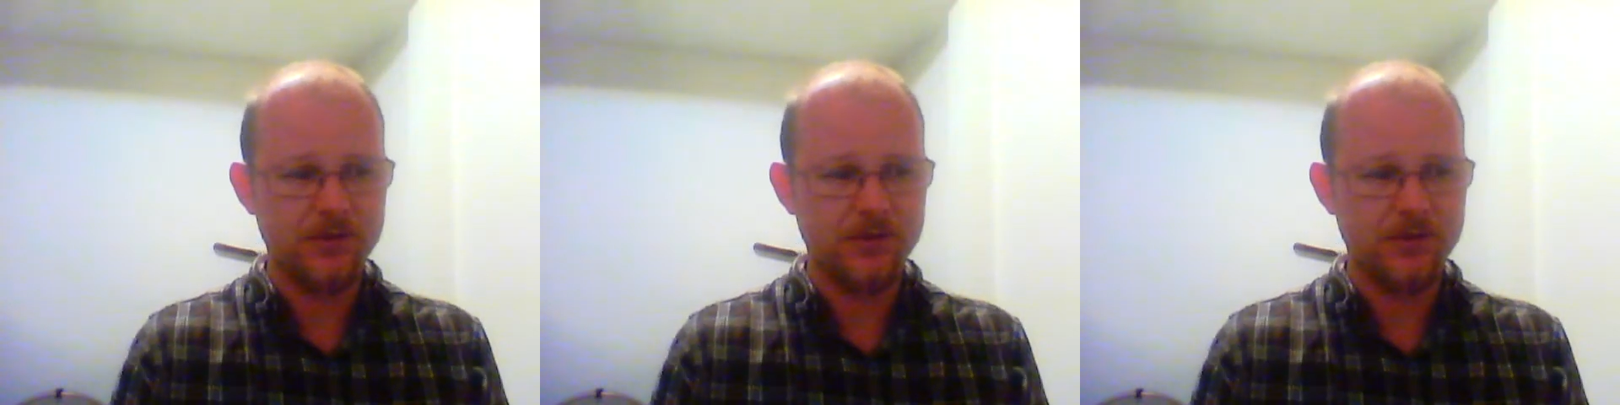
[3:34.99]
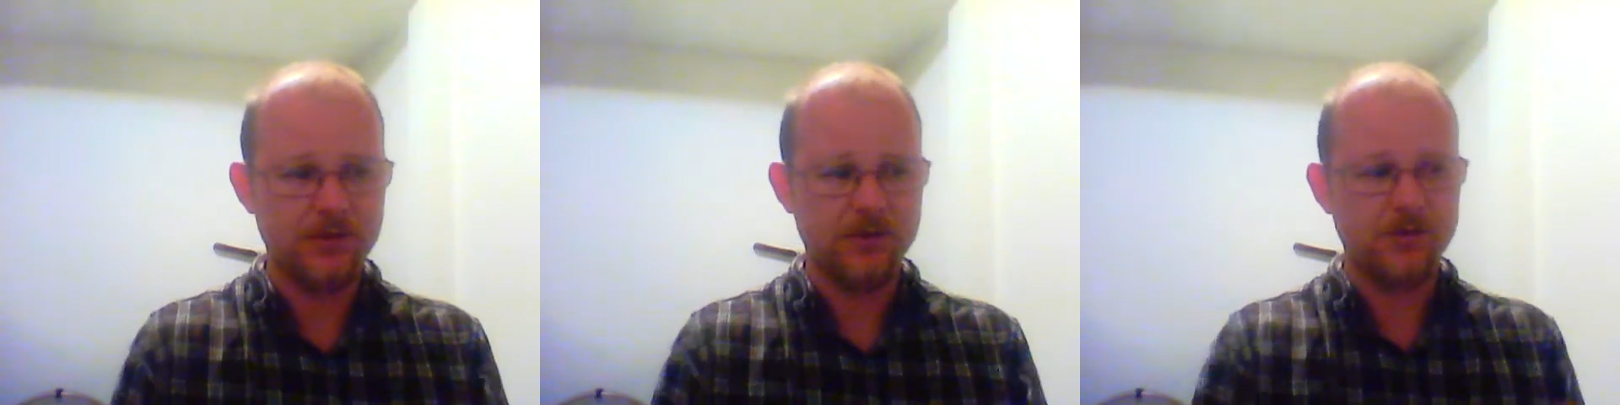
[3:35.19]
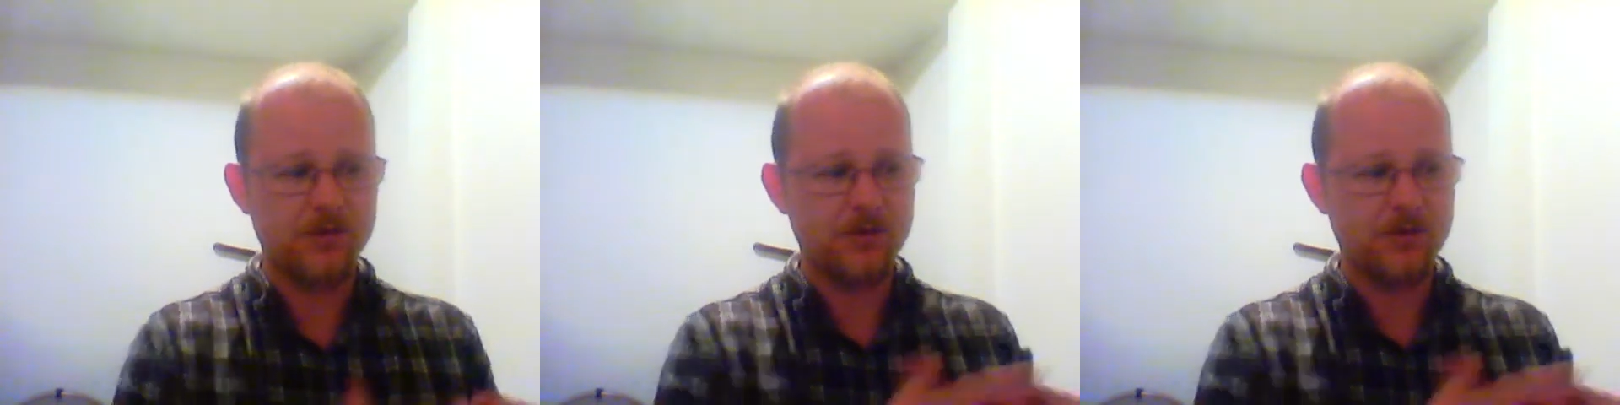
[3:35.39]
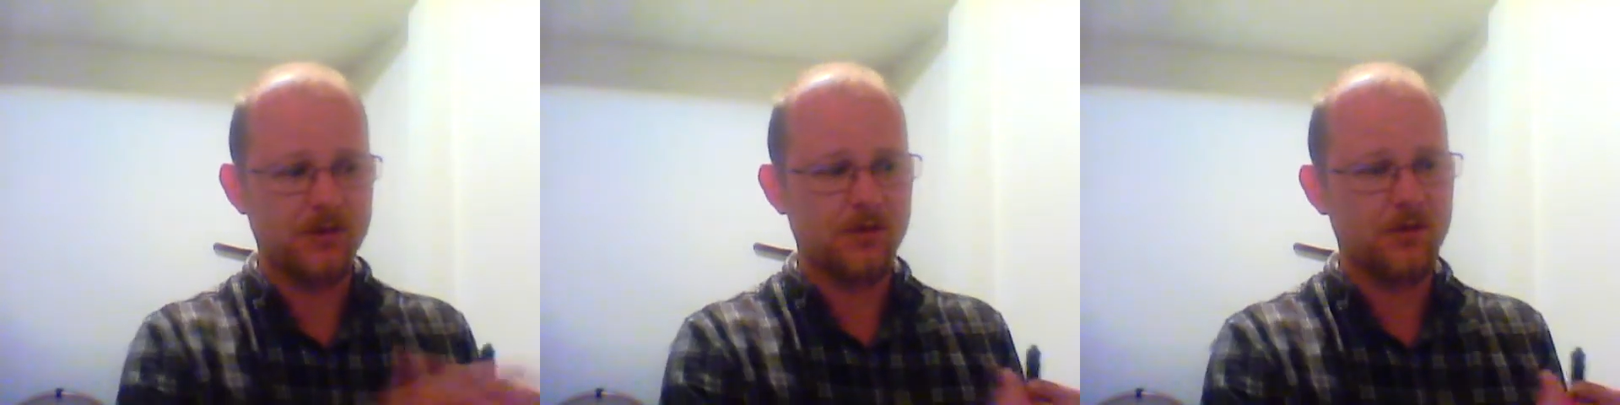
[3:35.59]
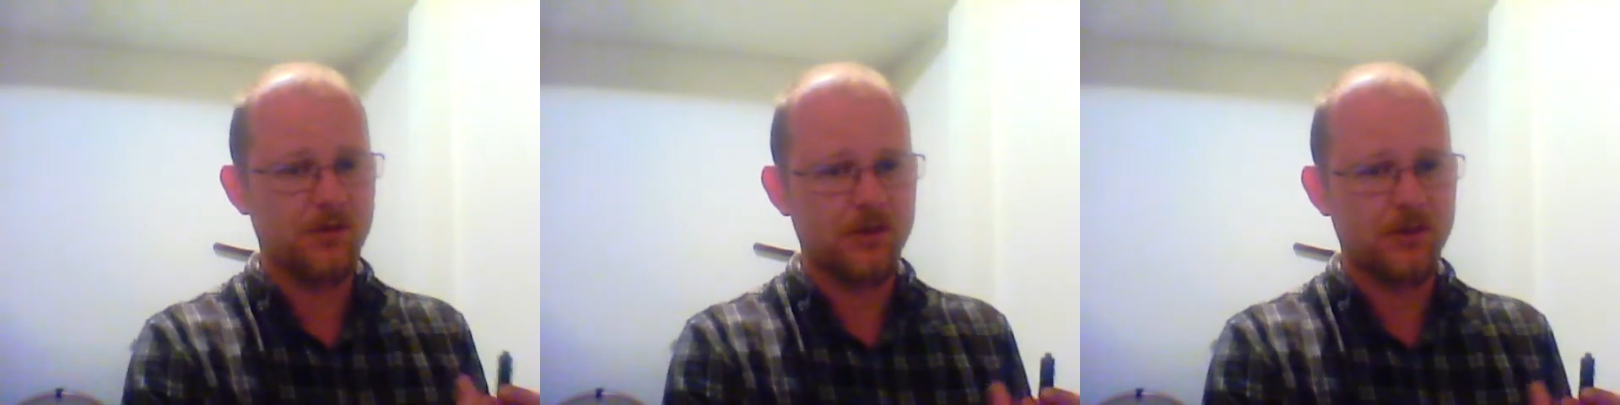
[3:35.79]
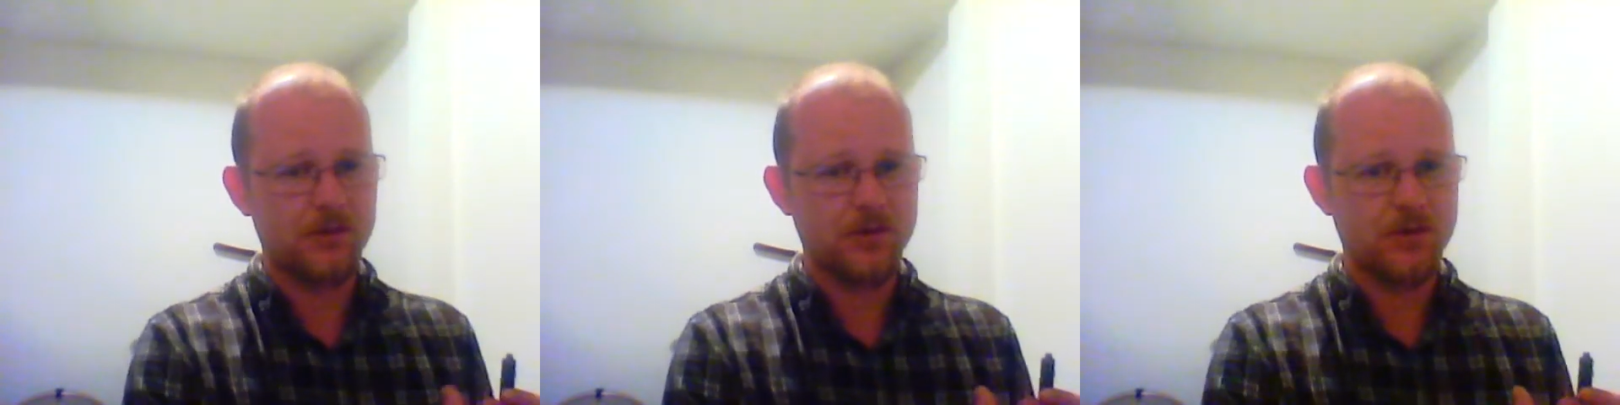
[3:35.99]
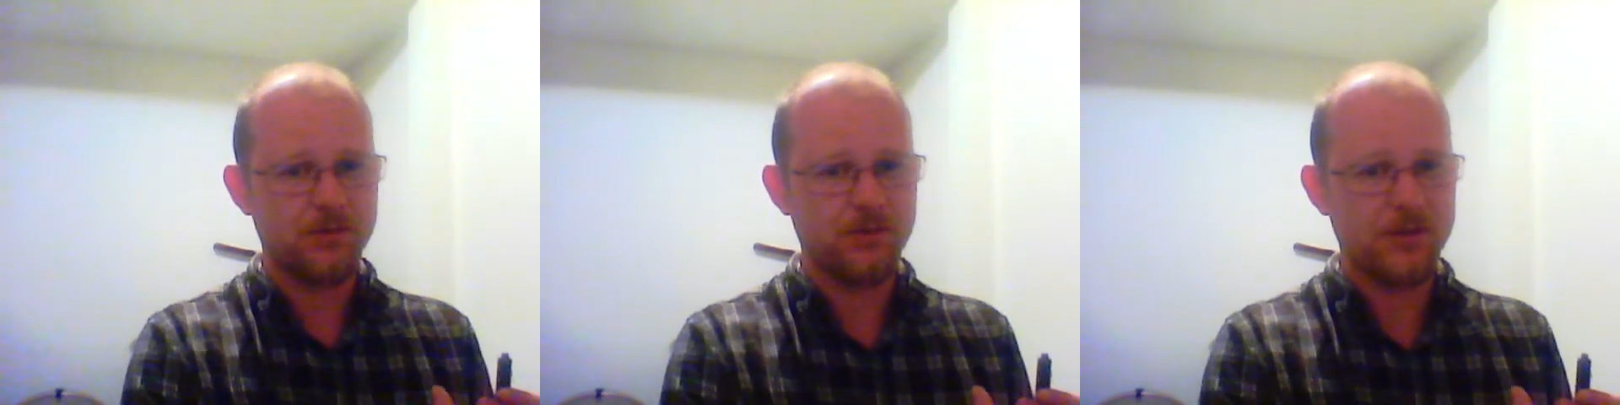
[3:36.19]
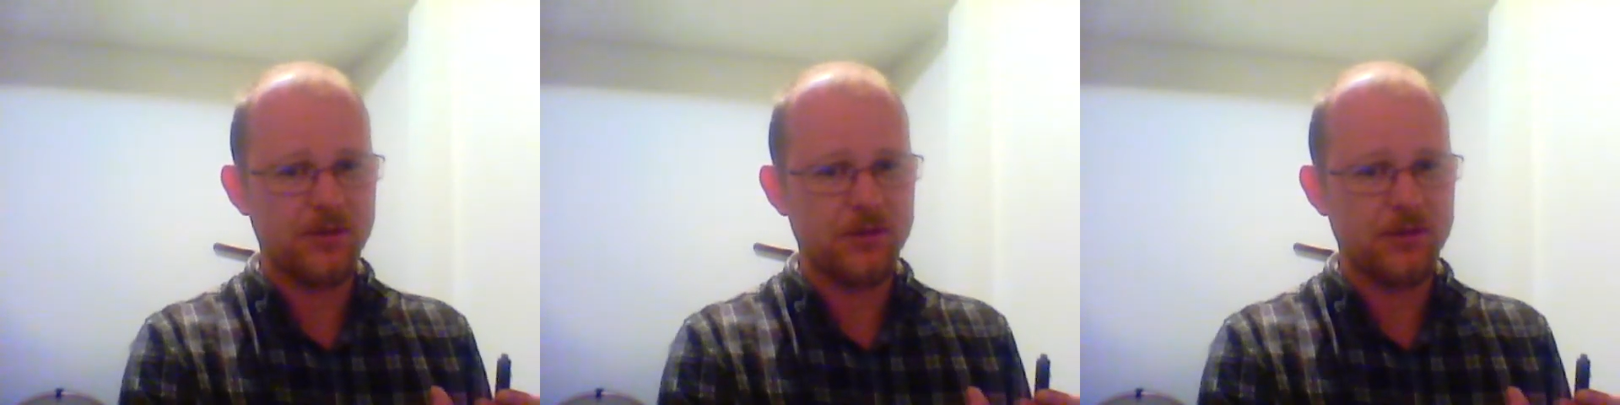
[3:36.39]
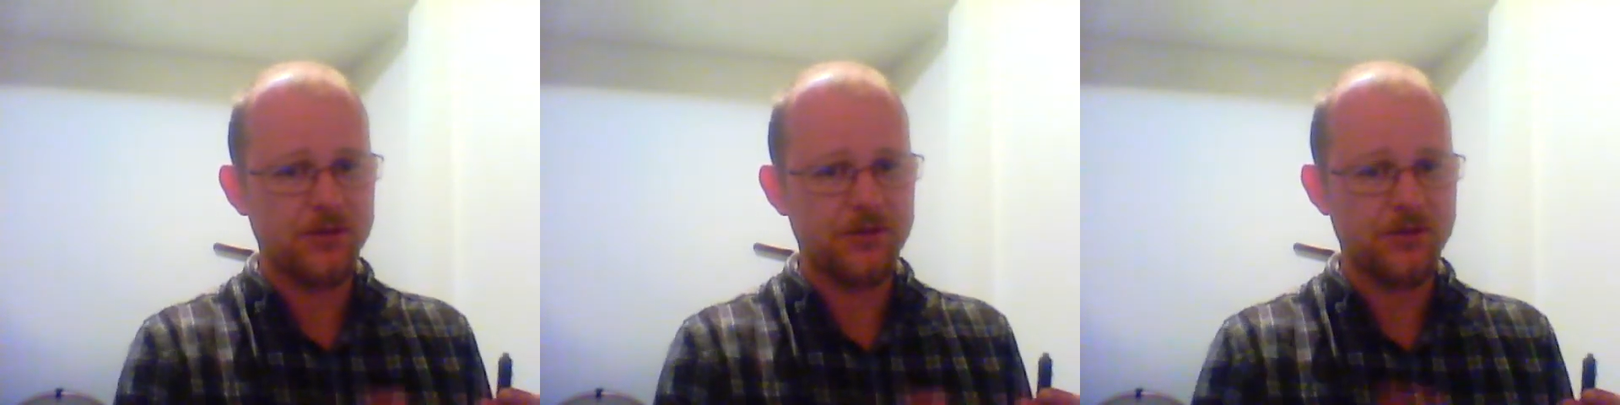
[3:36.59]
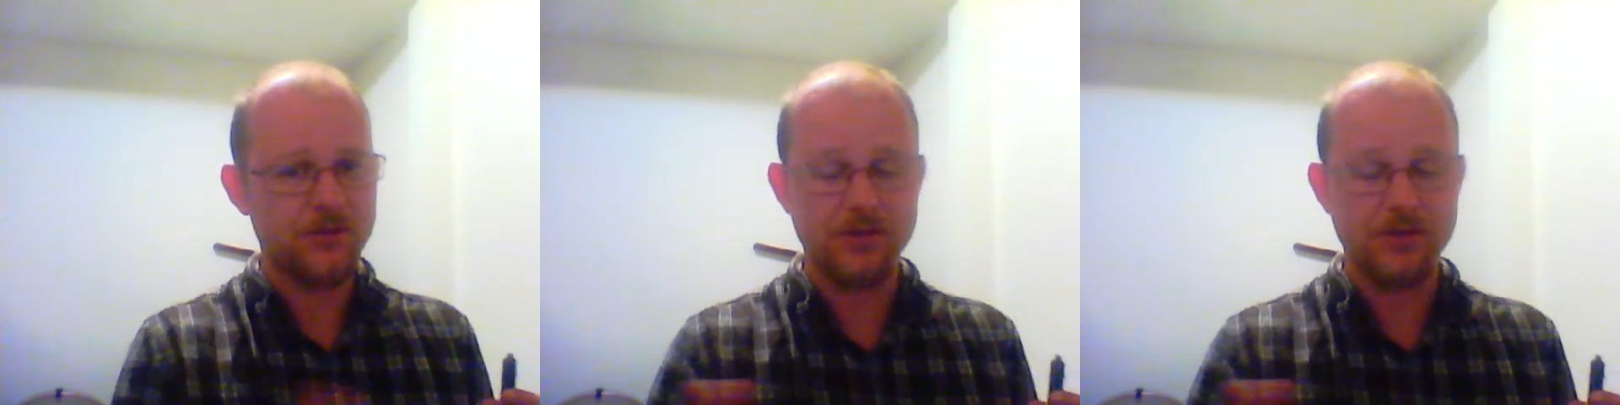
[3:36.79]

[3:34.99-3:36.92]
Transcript: and you're using larger bottles,